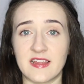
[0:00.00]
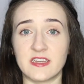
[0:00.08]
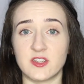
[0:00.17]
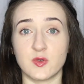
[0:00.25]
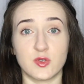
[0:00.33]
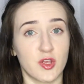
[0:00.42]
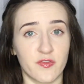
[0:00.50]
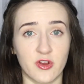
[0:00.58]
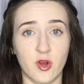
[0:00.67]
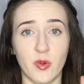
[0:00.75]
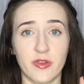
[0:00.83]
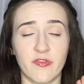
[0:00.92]
they do, so if
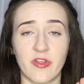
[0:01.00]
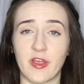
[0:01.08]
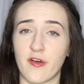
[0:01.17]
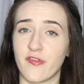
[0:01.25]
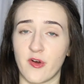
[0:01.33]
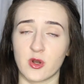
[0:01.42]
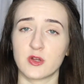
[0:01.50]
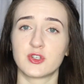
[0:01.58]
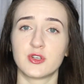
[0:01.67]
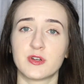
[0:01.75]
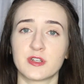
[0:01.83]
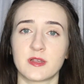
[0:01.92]
you're going for like a photo
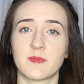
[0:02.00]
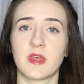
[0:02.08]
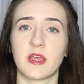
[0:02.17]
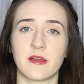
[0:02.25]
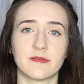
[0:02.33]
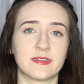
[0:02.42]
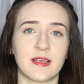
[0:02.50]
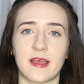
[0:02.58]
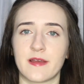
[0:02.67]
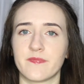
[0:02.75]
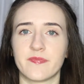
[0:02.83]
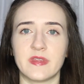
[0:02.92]
shoot or something, I would
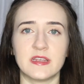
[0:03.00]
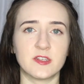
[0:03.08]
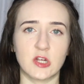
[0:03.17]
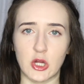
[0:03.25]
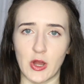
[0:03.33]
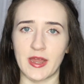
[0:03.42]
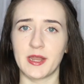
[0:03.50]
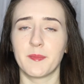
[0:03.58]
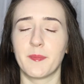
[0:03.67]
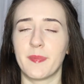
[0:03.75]
say these are great.